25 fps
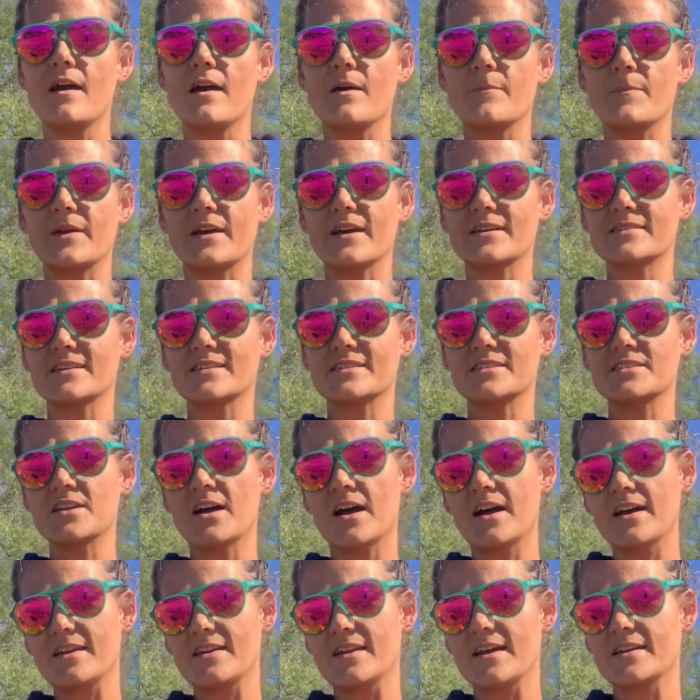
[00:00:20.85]
because it's
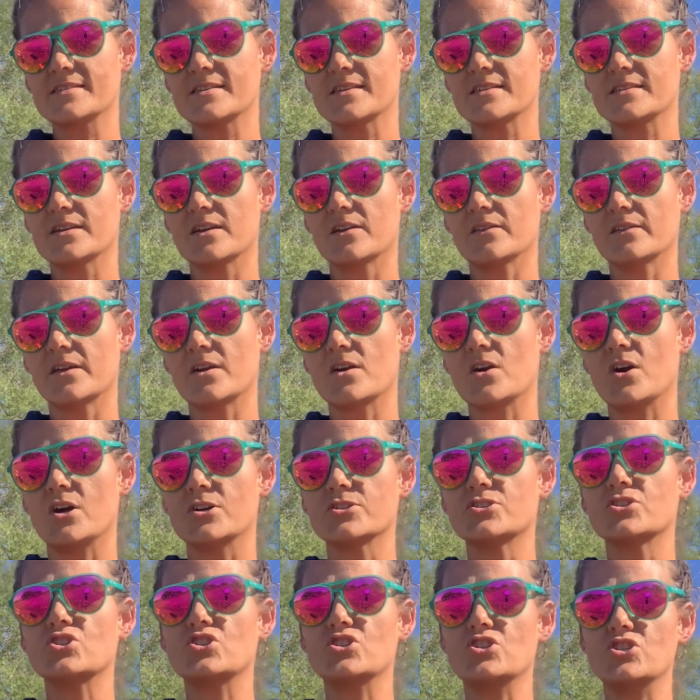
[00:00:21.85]
not necessarily
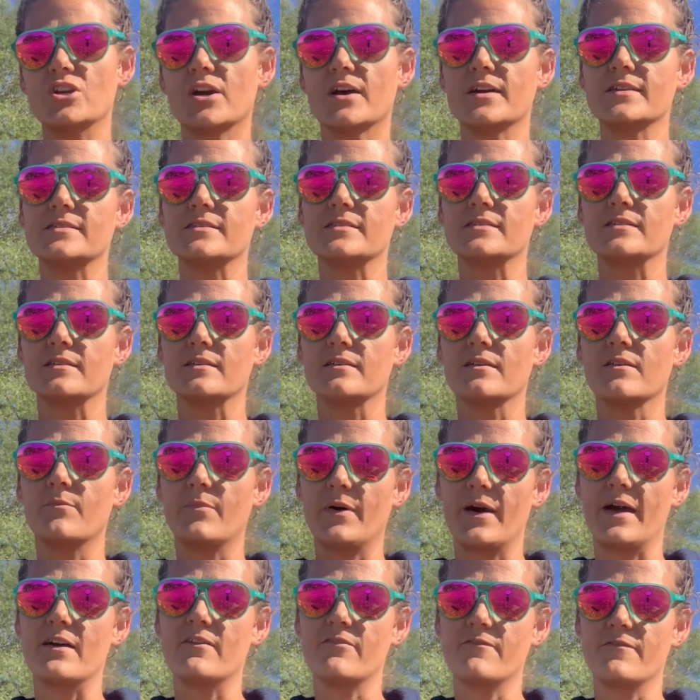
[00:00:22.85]
caused just
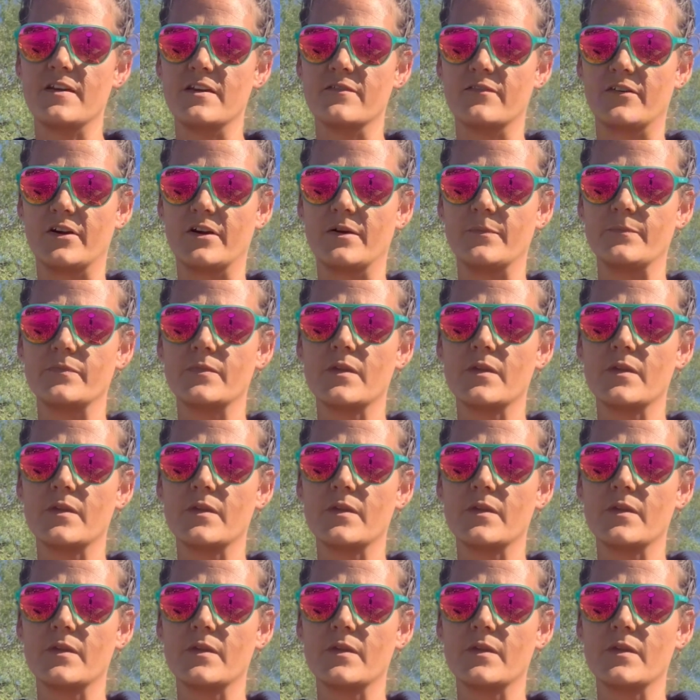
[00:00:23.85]
by a fever.